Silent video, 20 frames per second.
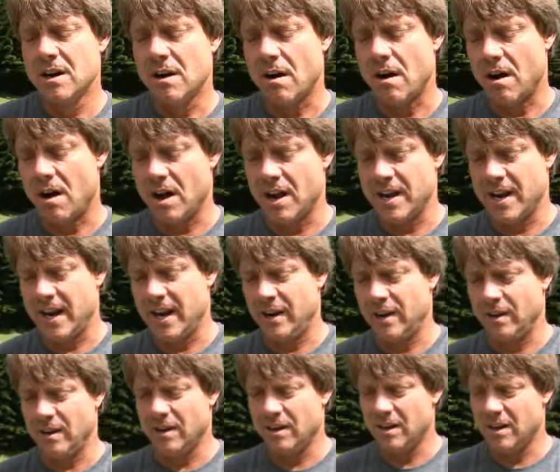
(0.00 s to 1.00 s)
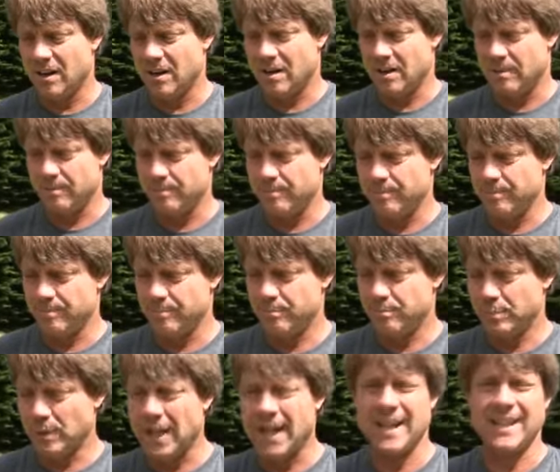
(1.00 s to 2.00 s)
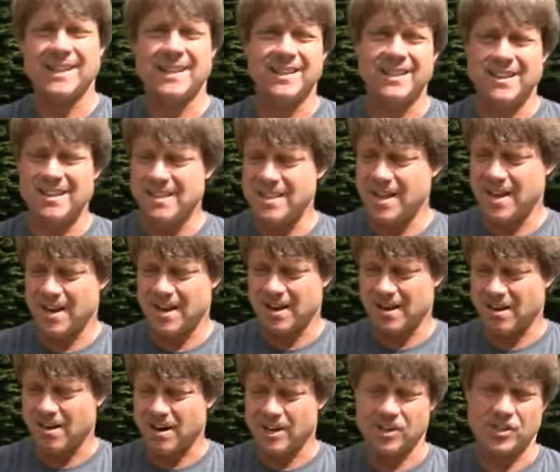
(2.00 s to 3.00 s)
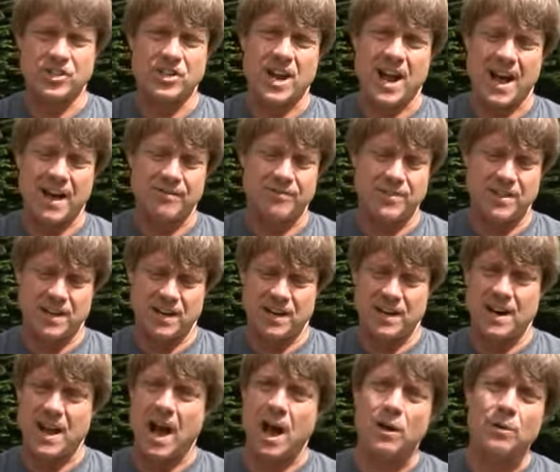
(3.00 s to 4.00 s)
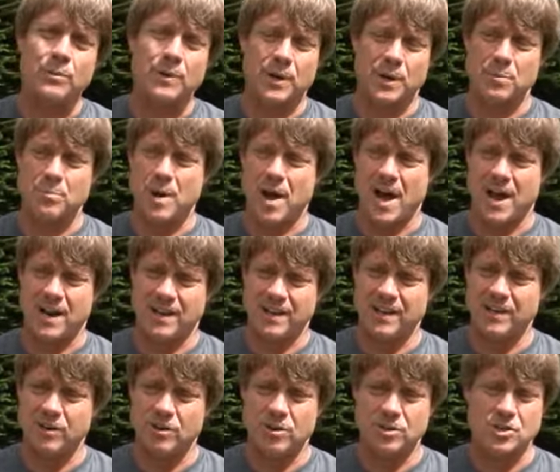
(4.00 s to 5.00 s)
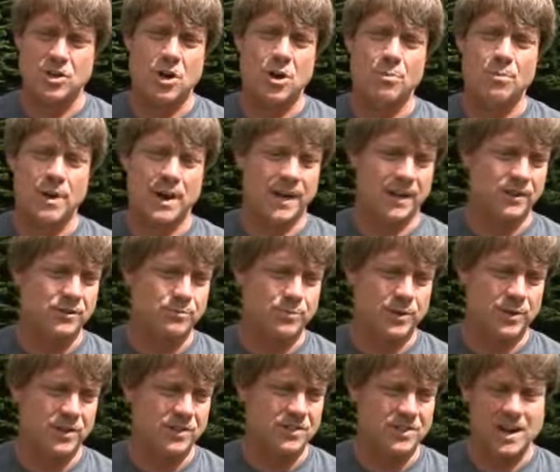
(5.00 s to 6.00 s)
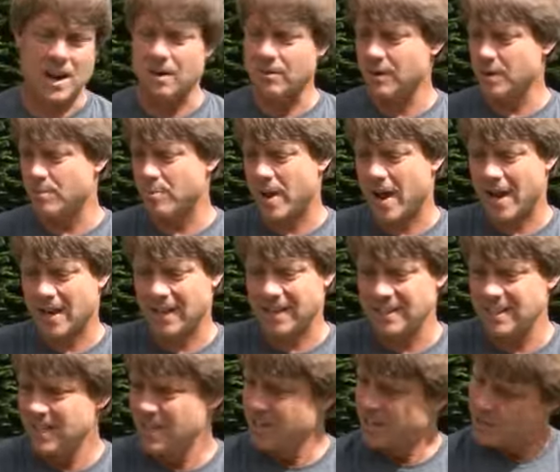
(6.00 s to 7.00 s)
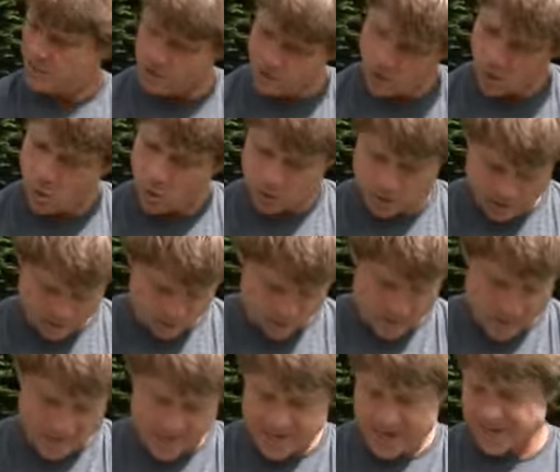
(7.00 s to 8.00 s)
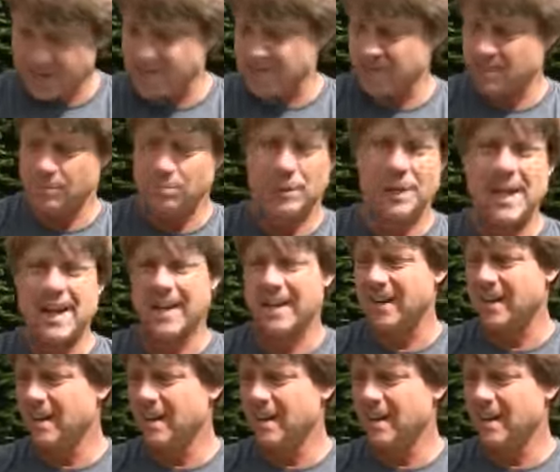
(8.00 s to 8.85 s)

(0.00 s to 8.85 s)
on a blade than on a shaft than in outrigger paddling. Of course, all my experience in outrigger paddling, you're holding right next to the blade.